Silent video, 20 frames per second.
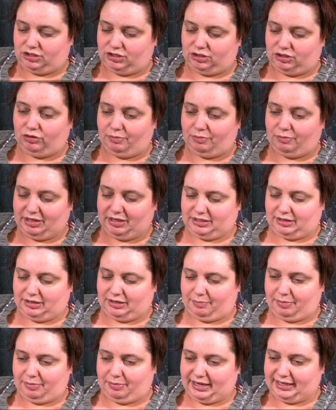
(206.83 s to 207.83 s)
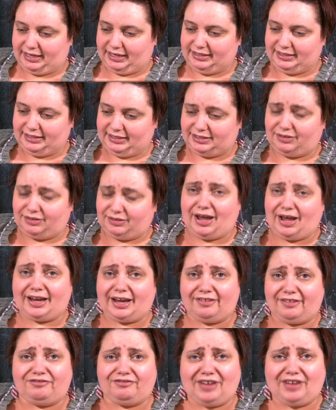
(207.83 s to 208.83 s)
threw them into a playlist so I can